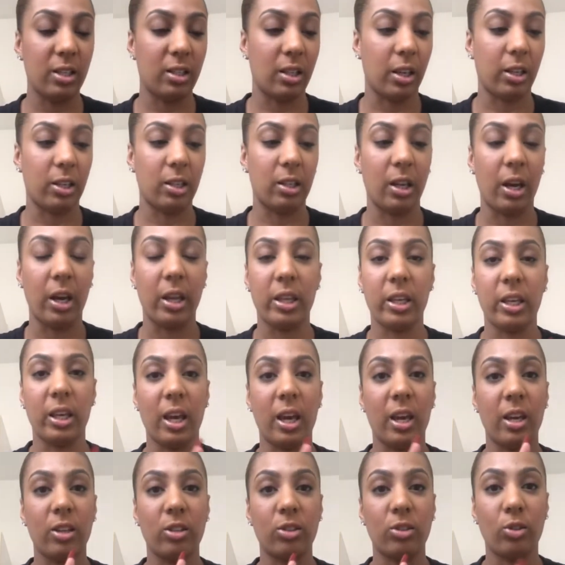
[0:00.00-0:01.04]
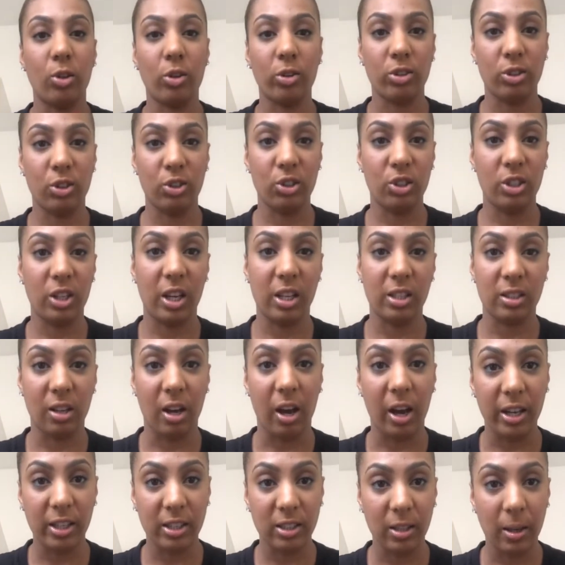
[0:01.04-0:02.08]
I could either get a stocks and shares
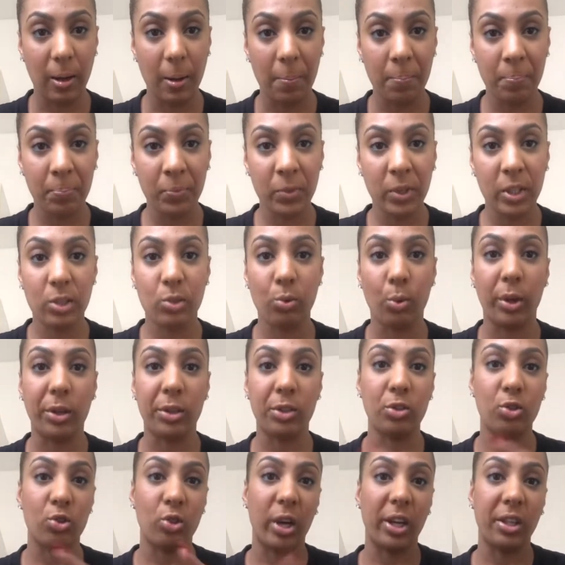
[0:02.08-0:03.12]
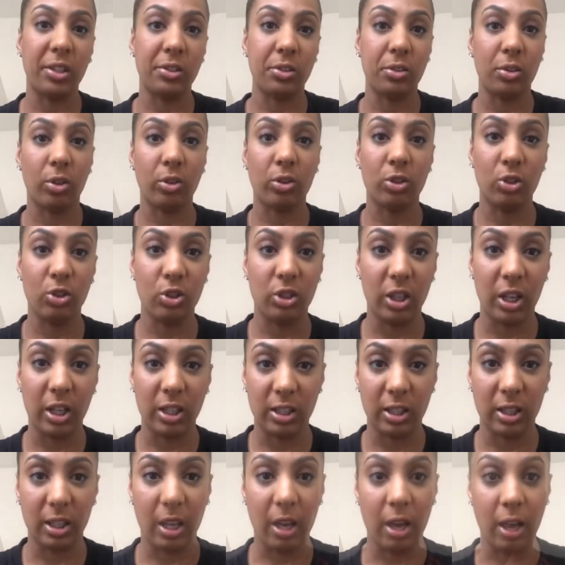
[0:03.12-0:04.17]
ISA, so I can trade stocks and shares
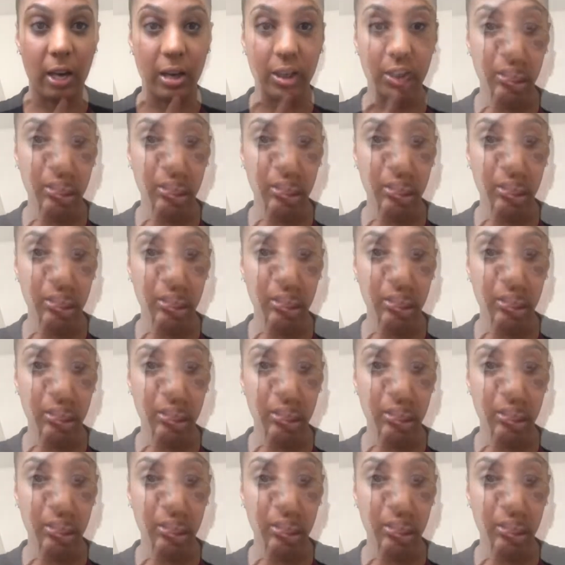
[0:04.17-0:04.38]
in their ISA.